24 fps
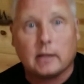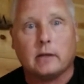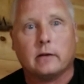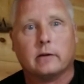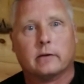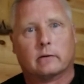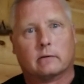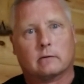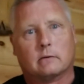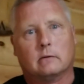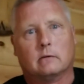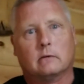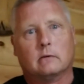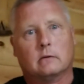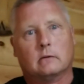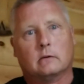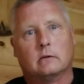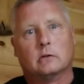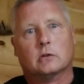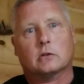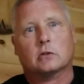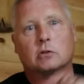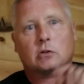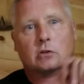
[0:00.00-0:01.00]
here,
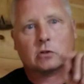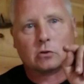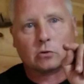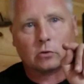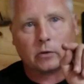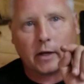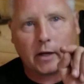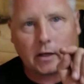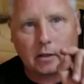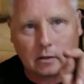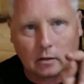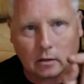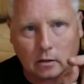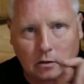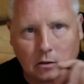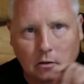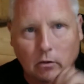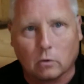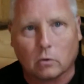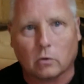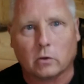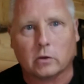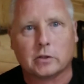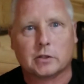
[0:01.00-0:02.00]
straight to
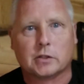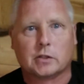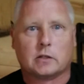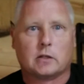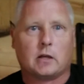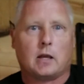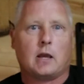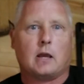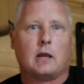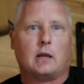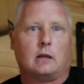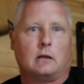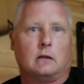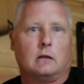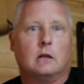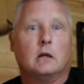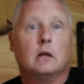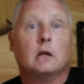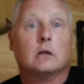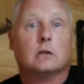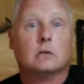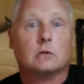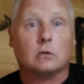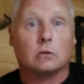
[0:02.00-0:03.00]
your state,
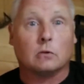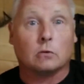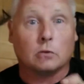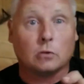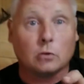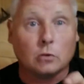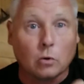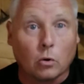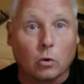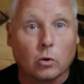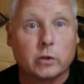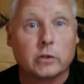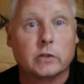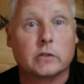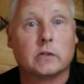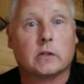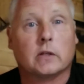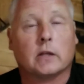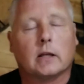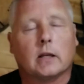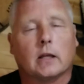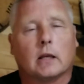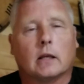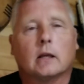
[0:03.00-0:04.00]
to your
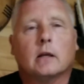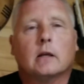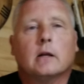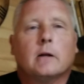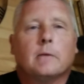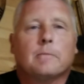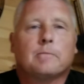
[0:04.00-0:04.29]
city.